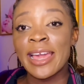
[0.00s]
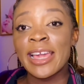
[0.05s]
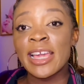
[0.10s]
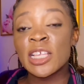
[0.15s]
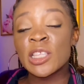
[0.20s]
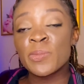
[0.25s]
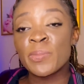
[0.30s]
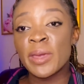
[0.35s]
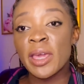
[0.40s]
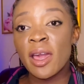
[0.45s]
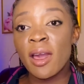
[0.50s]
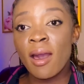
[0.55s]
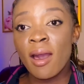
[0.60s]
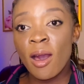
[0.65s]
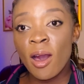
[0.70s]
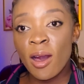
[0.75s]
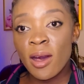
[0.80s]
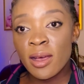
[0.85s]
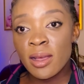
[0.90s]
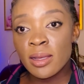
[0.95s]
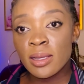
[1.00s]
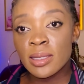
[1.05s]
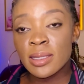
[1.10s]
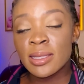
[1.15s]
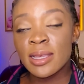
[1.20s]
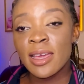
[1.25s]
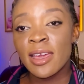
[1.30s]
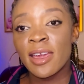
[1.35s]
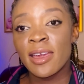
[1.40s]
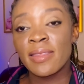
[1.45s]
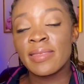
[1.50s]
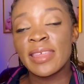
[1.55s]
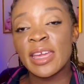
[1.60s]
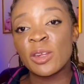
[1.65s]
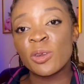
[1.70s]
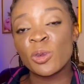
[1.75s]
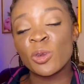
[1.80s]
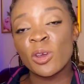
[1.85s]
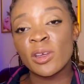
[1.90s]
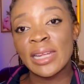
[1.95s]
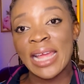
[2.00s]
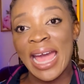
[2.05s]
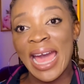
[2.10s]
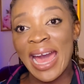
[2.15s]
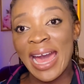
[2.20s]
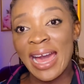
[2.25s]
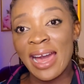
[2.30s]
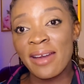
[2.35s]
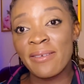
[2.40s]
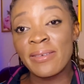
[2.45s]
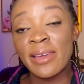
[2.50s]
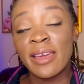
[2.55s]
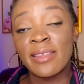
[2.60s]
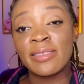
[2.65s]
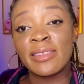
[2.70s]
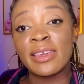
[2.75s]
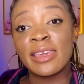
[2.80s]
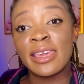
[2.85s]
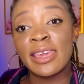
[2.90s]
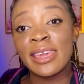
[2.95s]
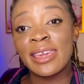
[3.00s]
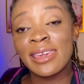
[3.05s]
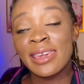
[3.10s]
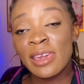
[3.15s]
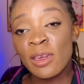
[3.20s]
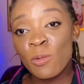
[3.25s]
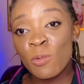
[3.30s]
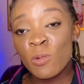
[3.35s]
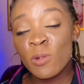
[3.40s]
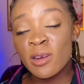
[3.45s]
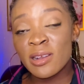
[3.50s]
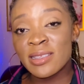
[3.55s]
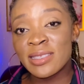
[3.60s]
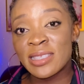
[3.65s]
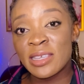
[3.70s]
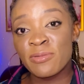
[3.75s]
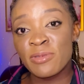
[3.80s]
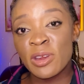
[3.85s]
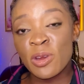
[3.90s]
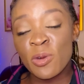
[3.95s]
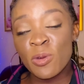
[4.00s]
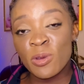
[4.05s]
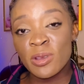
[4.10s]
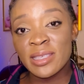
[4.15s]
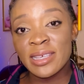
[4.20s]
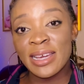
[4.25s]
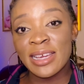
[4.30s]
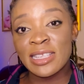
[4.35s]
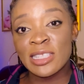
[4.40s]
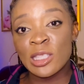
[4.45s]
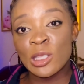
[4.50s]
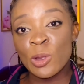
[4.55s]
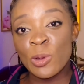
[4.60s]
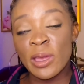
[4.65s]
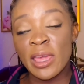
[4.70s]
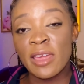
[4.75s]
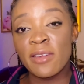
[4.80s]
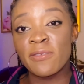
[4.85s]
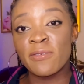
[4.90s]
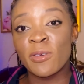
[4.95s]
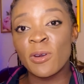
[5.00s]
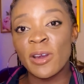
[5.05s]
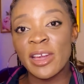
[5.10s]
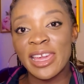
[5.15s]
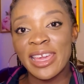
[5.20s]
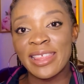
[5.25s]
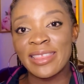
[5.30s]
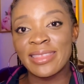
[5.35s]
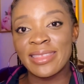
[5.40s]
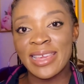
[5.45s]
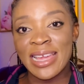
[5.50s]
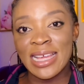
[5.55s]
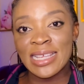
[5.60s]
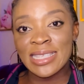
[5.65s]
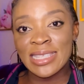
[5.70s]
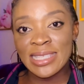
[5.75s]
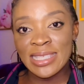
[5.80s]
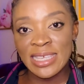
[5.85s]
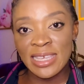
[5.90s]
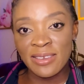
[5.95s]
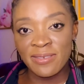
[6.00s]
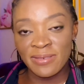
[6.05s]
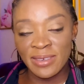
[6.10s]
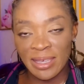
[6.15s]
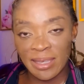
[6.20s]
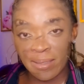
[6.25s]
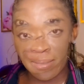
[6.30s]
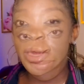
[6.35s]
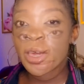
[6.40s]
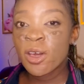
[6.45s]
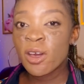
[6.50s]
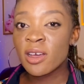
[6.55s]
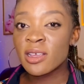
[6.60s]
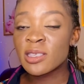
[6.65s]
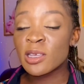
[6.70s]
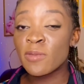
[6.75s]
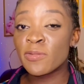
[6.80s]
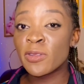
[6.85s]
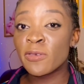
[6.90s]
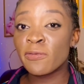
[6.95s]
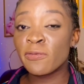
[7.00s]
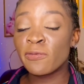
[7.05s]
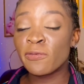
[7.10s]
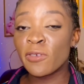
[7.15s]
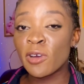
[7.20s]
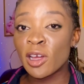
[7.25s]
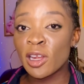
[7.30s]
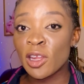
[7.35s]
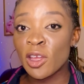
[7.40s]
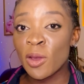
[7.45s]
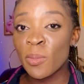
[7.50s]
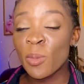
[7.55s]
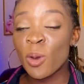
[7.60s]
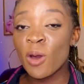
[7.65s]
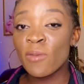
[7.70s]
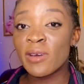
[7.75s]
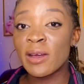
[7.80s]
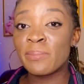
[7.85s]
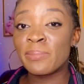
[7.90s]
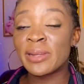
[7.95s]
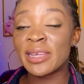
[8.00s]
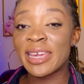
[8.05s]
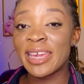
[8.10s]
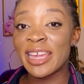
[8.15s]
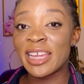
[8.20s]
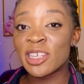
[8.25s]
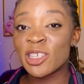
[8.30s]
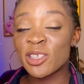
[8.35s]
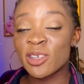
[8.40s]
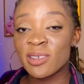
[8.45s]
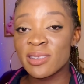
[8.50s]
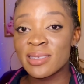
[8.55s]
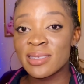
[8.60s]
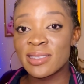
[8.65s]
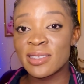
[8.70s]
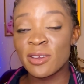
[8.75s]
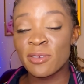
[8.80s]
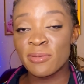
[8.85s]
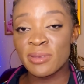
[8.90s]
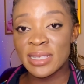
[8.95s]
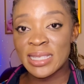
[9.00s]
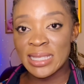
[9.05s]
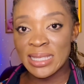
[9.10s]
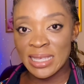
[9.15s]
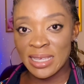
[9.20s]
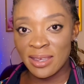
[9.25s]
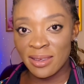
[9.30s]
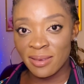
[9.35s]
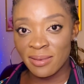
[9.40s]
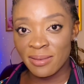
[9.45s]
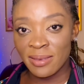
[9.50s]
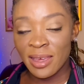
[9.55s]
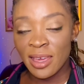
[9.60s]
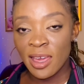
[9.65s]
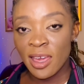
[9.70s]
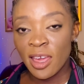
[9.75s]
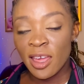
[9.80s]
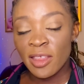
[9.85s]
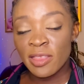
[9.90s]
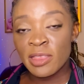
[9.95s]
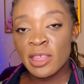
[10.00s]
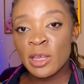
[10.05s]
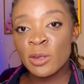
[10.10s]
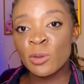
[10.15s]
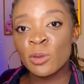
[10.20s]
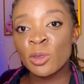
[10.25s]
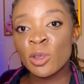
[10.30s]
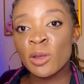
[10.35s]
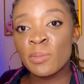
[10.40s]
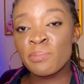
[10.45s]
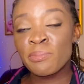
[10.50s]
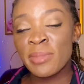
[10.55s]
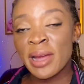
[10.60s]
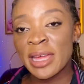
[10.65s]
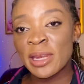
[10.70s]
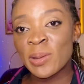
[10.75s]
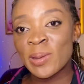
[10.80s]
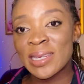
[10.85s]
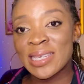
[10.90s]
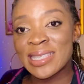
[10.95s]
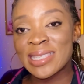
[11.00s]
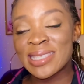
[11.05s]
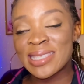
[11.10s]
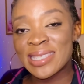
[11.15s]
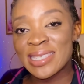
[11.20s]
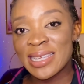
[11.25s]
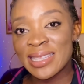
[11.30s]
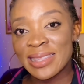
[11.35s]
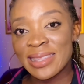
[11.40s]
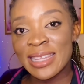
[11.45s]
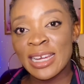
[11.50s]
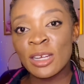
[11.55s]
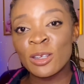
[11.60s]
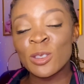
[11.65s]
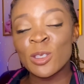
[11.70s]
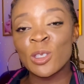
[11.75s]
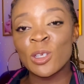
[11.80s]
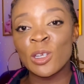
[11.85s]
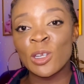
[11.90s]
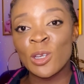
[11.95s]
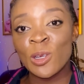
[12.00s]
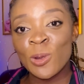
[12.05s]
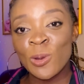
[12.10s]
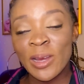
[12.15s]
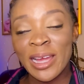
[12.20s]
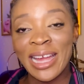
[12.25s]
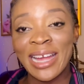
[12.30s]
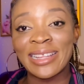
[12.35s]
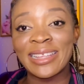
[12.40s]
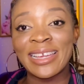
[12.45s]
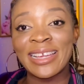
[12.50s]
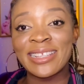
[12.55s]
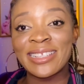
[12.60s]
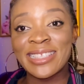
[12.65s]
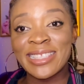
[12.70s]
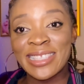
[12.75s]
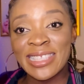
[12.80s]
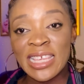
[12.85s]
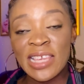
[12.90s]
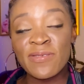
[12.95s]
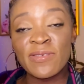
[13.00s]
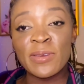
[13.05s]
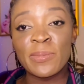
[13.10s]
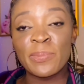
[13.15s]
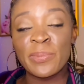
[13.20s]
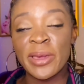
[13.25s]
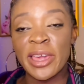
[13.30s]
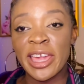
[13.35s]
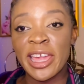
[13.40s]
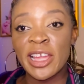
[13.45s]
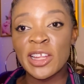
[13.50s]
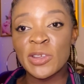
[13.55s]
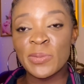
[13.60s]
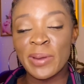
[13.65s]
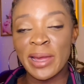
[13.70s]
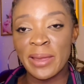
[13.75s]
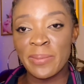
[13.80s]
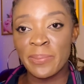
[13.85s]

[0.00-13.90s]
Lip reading: is because they do not have the keywords the recruiter is looking for in their CV. Because of the volume of applications they receive, they do not manually sit down to look at each CV page by